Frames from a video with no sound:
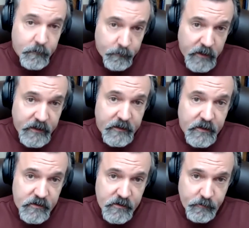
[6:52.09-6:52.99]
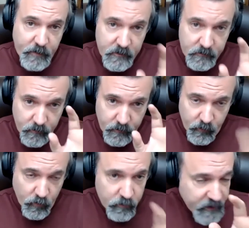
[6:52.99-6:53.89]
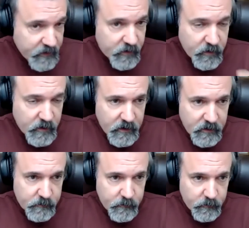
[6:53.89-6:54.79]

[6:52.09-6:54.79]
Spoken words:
money that's been thrown into the